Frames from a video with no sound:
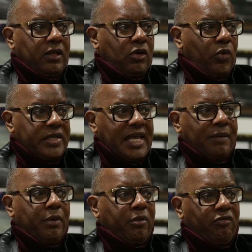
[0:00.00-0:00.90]
Always
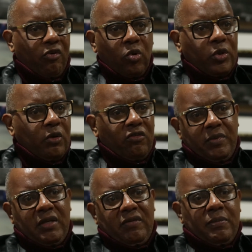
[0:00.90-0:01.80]
have a portfolio of
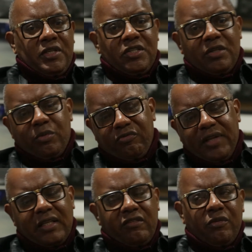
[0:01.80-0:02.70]
me and images that
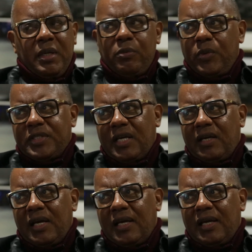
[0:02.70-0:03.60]
reflect the people in which
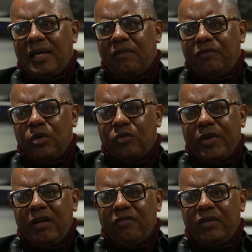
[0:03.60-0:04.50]
I
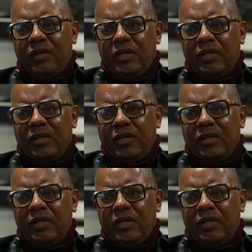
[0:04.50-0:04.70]
photograph.